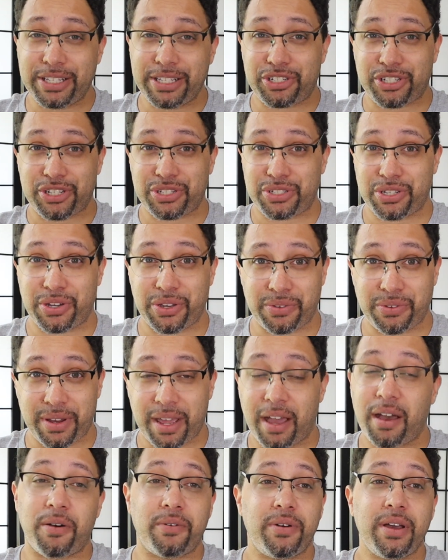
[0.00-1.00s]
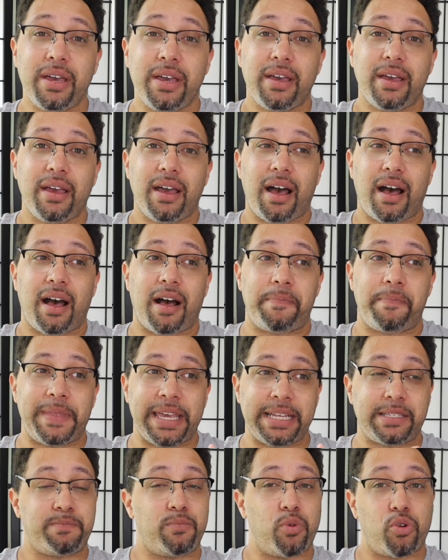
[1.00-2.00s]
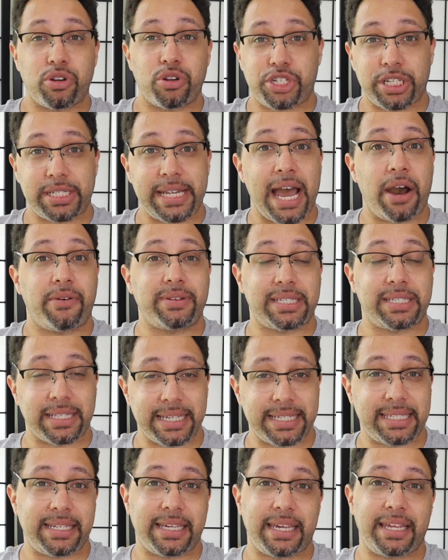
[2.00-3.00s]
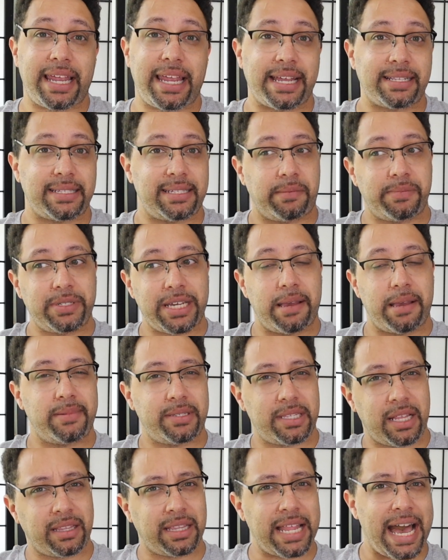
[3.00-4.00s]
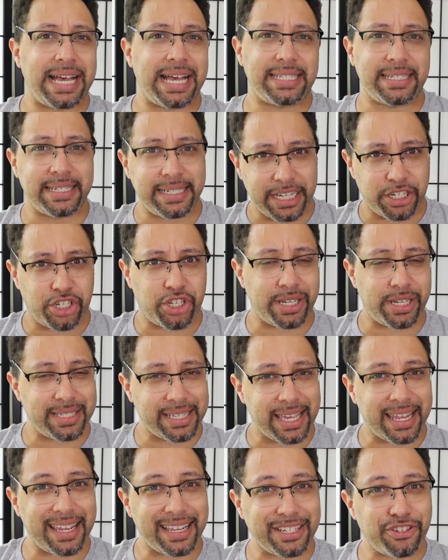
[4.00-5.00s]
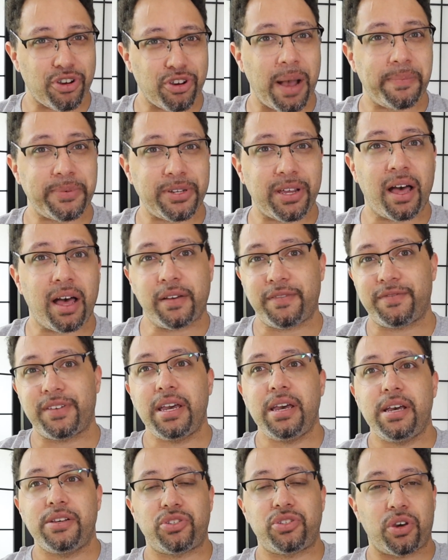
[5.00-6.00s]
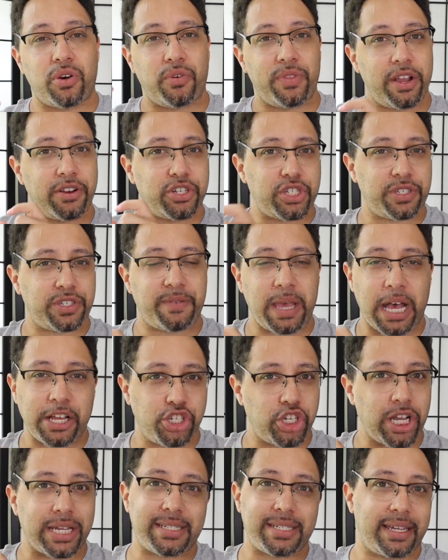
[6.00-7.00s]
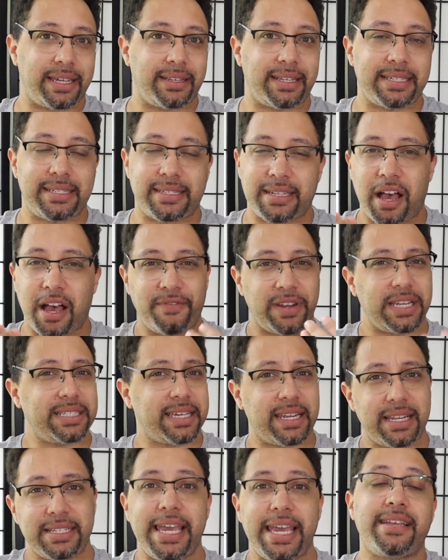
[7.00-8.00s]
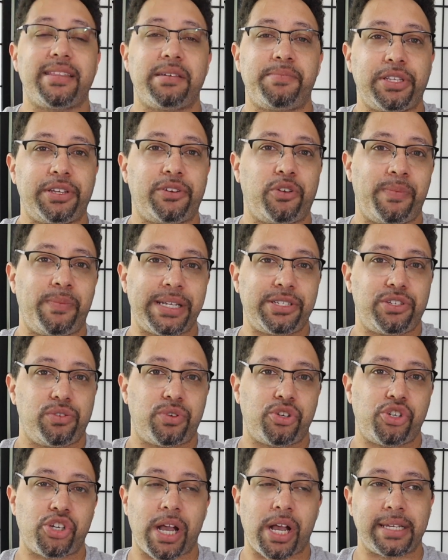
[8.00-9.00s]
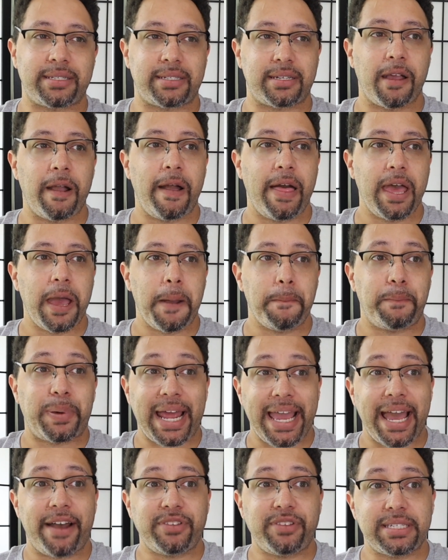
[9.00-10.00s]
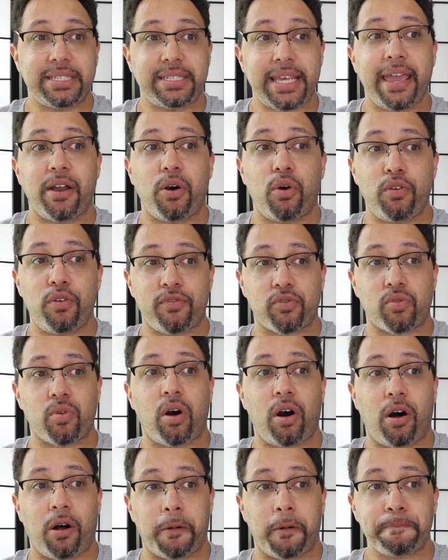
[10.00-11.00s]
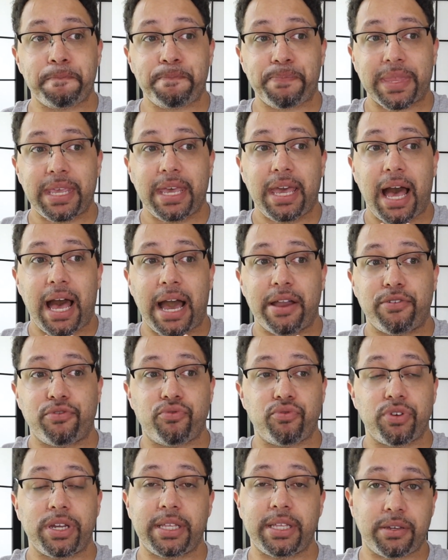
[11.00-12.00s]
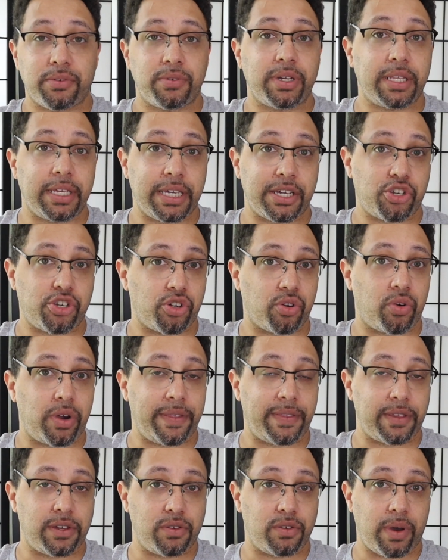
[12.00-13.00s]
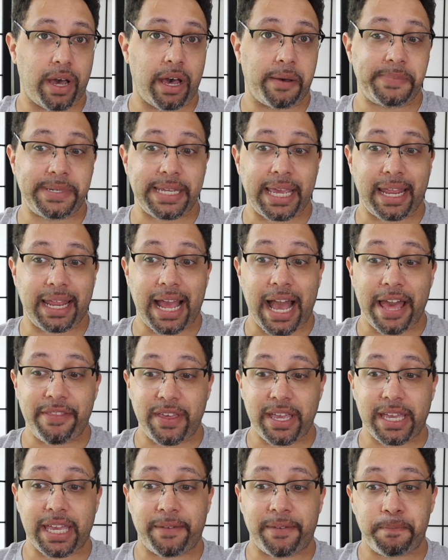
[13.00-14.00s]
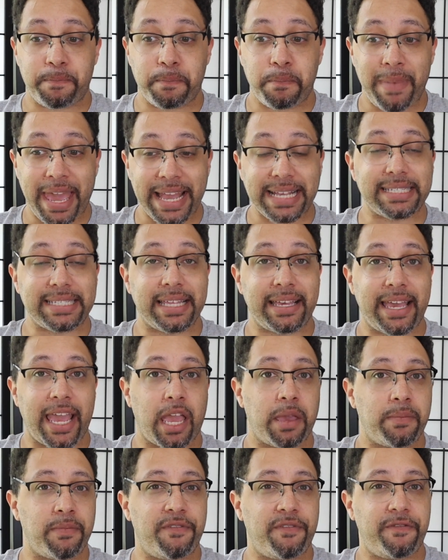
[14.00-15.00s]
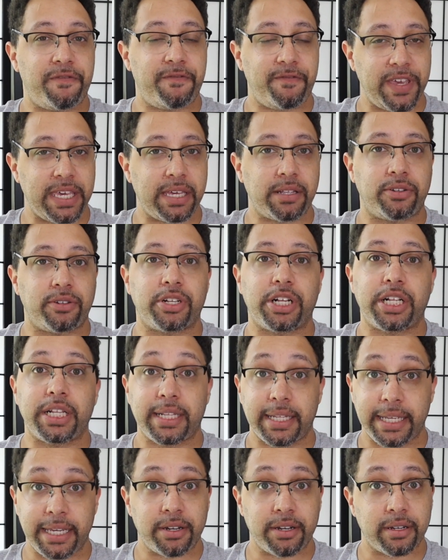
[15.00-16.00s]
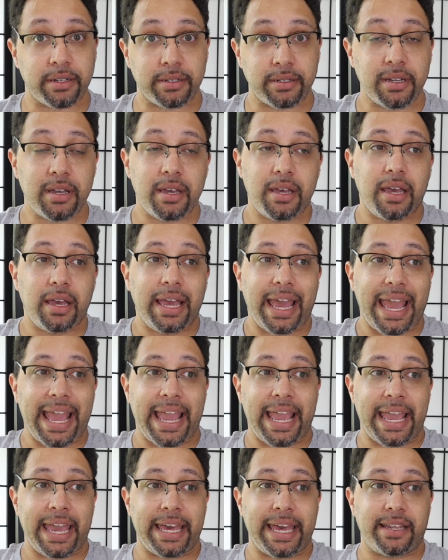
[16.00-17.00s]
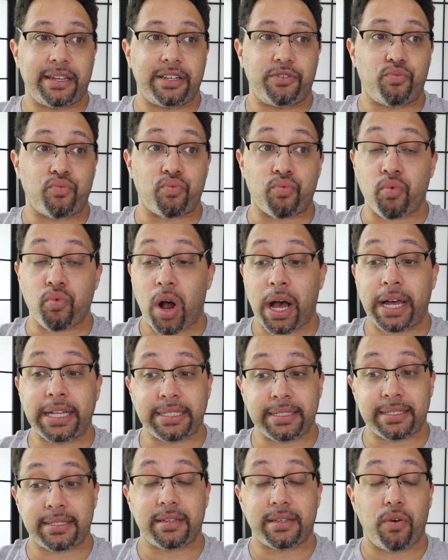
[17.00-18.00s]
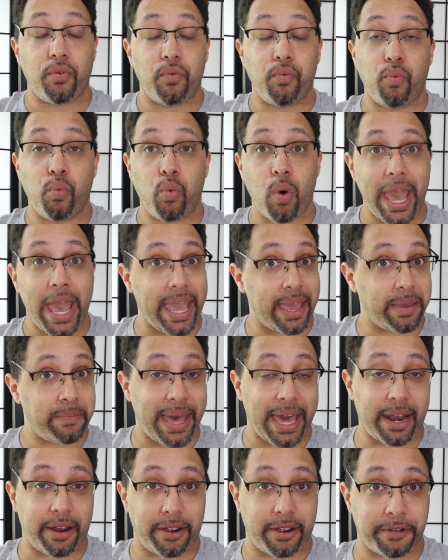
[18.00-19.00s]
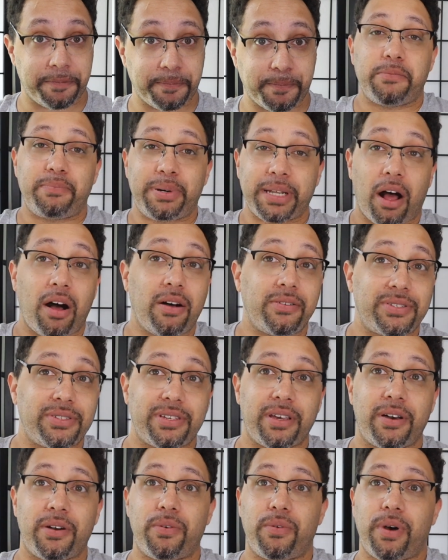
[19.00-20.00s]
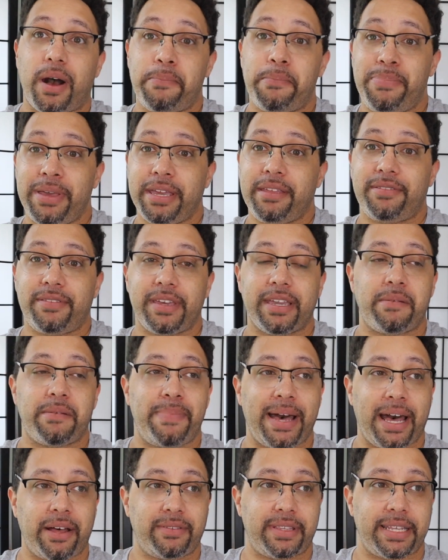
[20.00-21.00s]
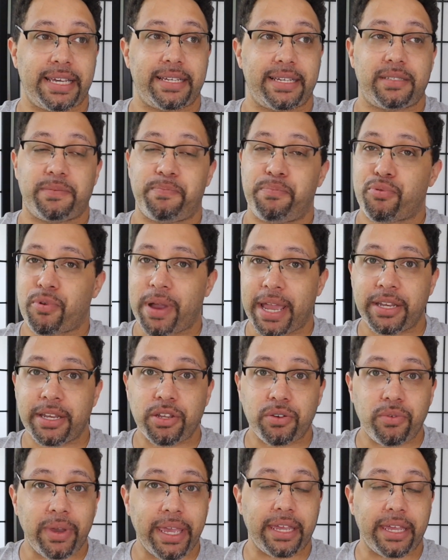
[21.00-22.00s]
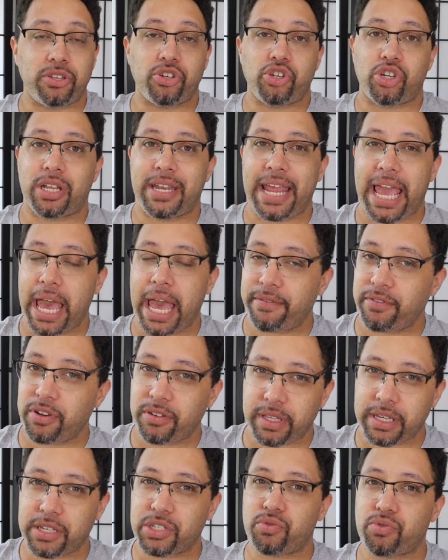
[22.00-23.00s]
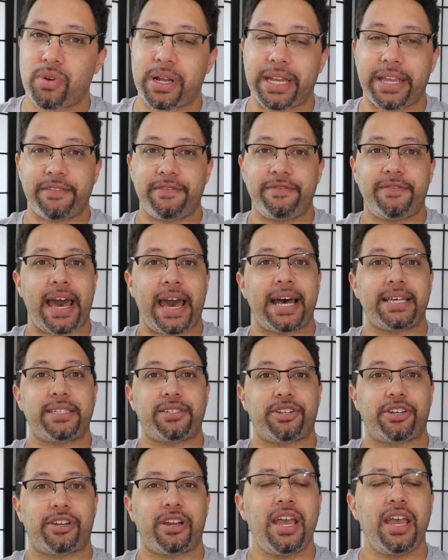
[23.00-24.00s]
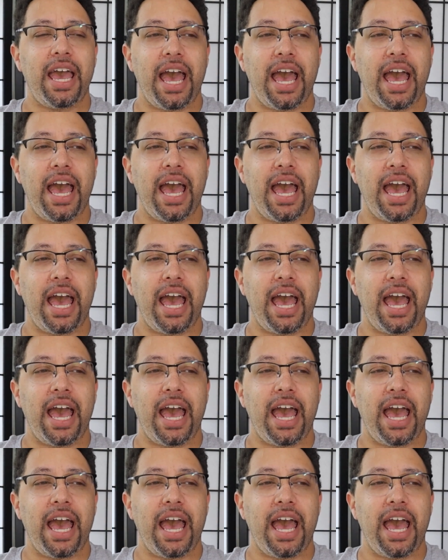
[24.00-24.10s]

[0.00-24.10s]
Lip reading: Just so you know. It's more just how it's listed, and sometimes the last digit is getting dropped off, so they're just adjusting this stuff, and it's going to take them a little bit to adjust. But I have to say, overall, I really enjoy the new update. I think it makes the game feel cleaner and runs way better. But also, a big thing about this, brand new engine, everything's running faster.